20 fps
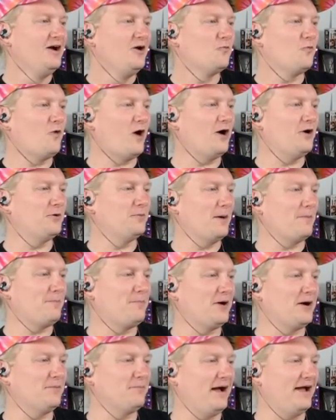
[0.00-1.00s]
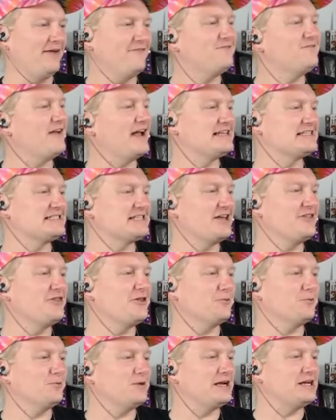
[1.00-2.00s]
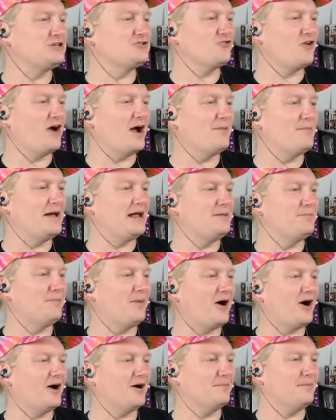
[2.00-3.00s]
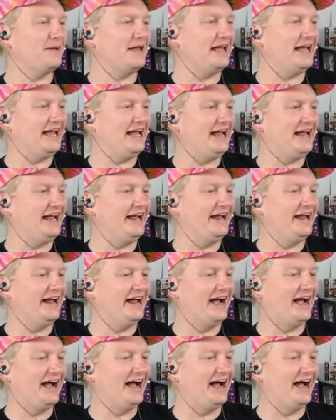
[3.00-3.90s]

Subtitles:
Wauma put my face on the re-Drummond Barbie.